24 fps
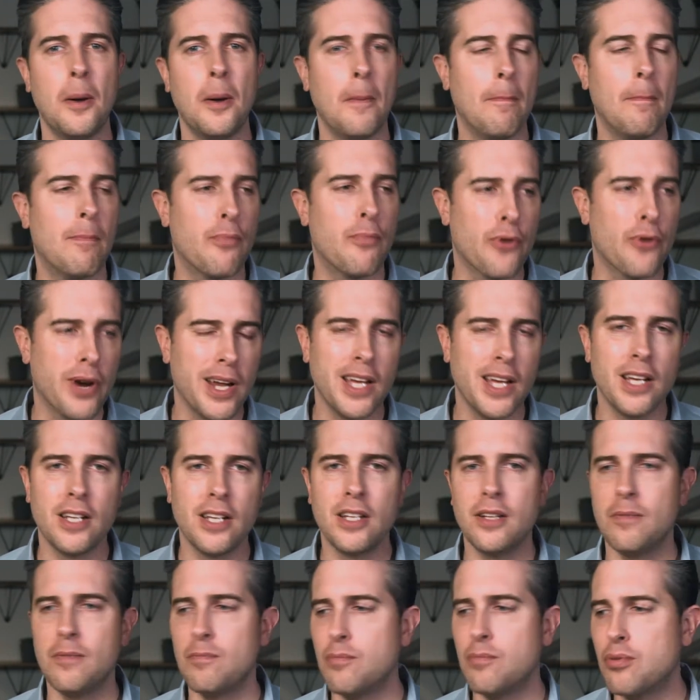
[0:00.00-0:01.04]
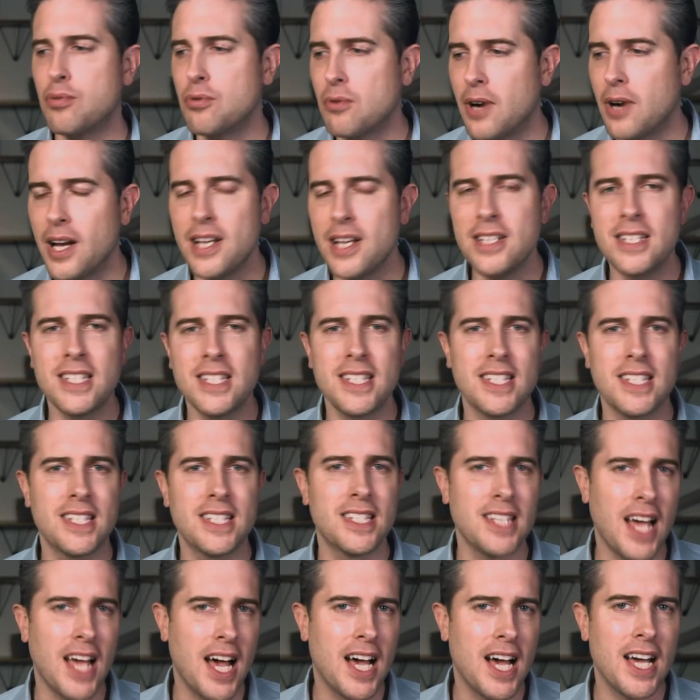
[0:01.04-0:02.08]
brand, price,
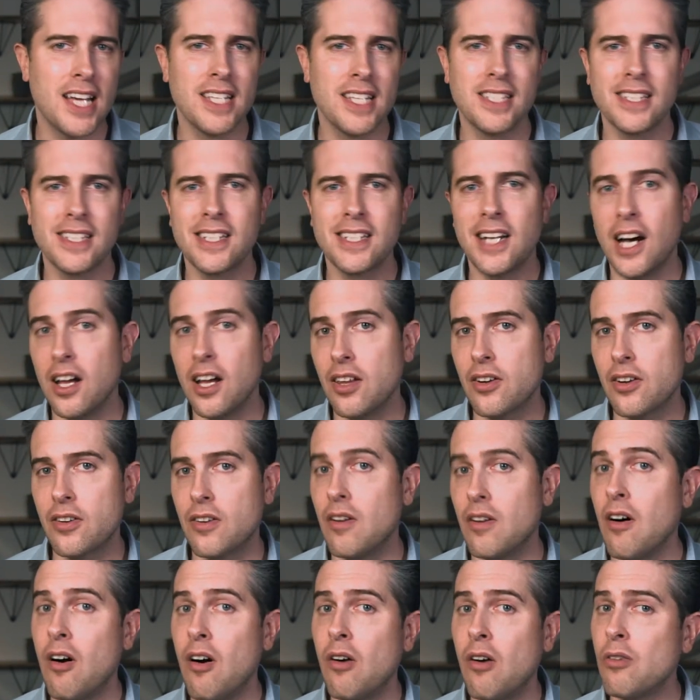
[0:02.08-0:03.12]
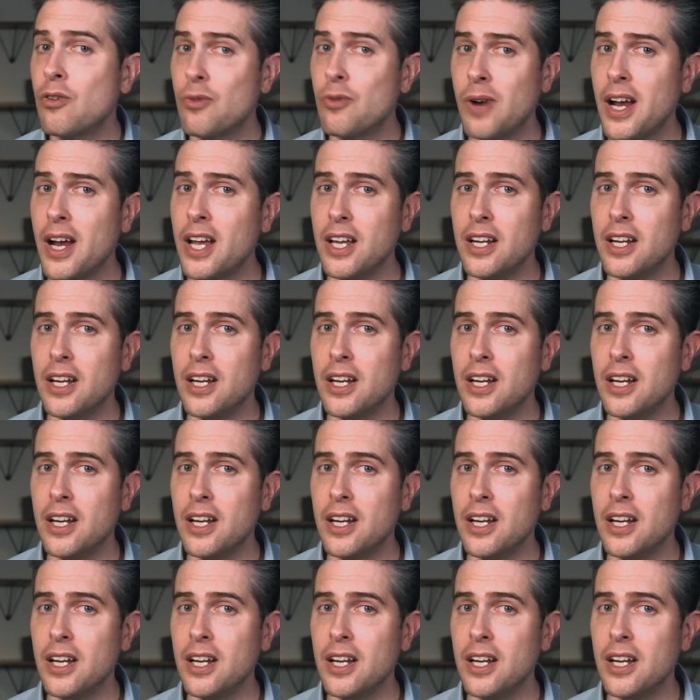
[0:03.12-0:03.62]
size, color are all great,